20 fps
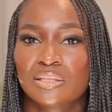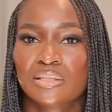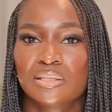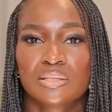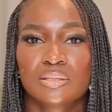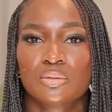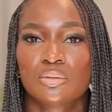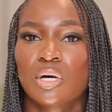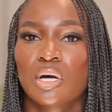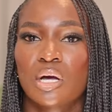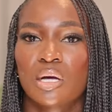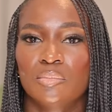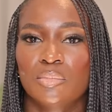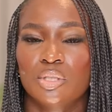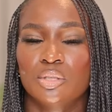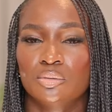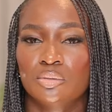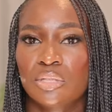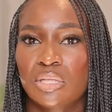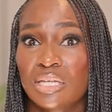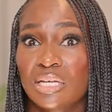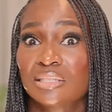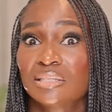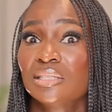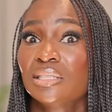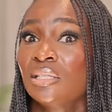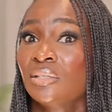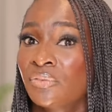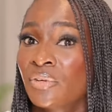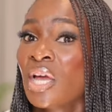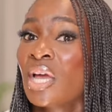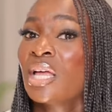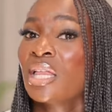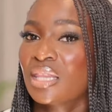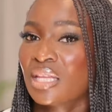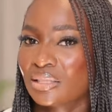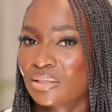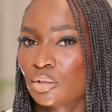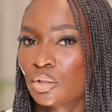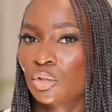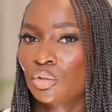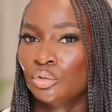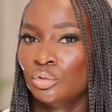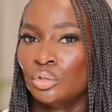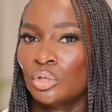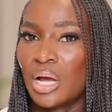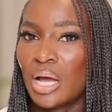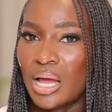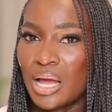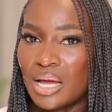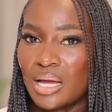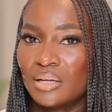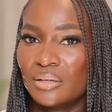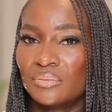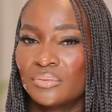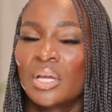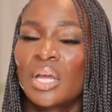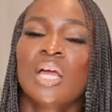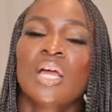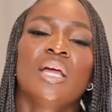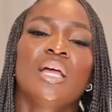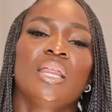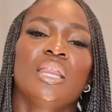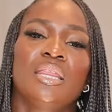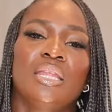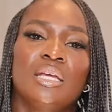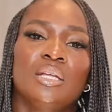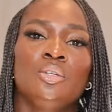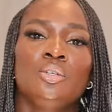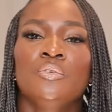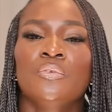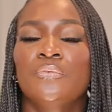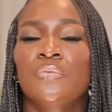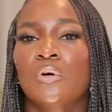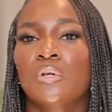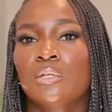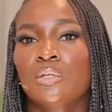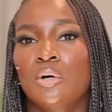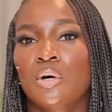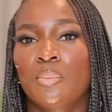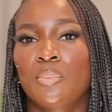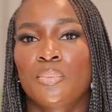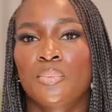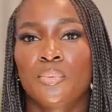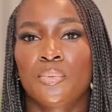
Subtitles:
There's no harm in doing that if that's all you have. Then you follow up